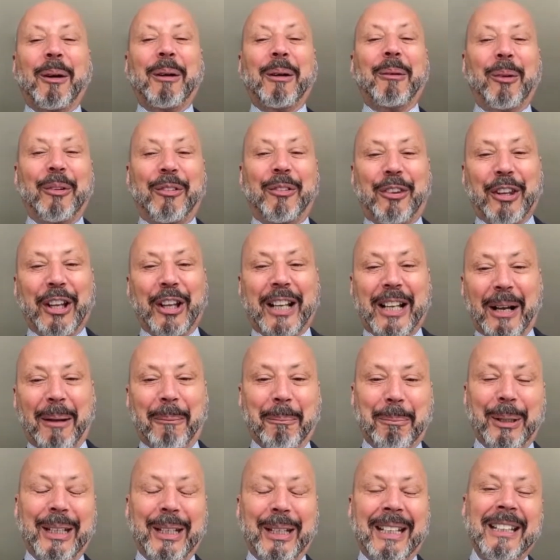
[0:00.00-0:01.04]
It was the
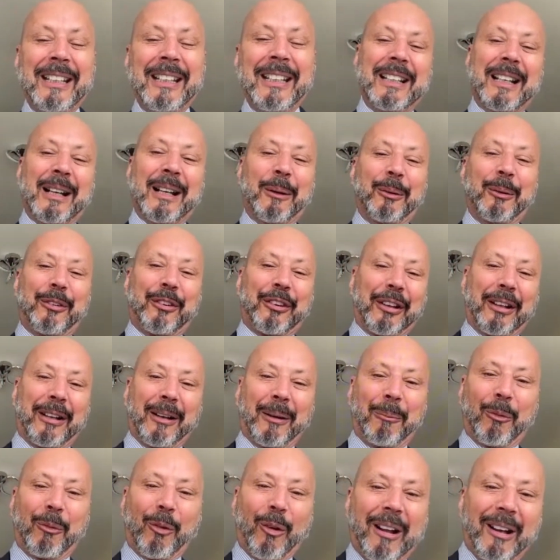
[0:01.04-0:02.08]
company, it was the
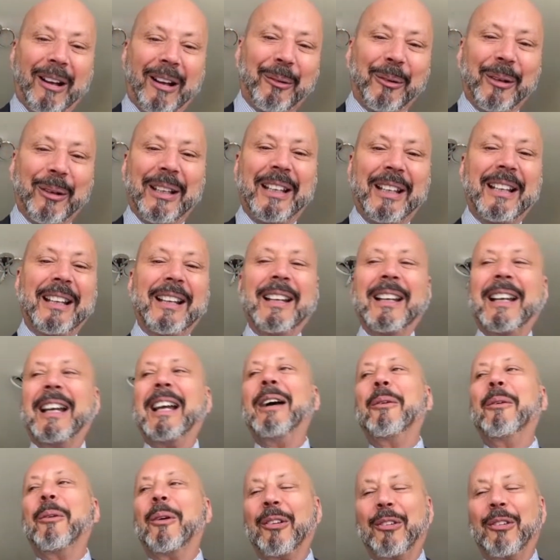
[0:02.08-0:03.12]
camaraderie, it
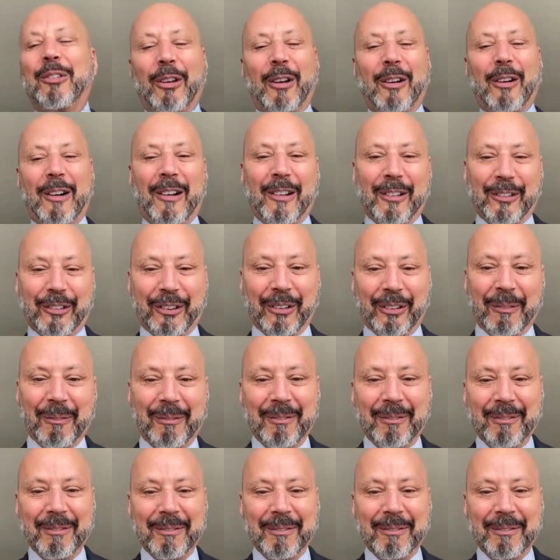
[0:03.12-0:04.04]
was awesome.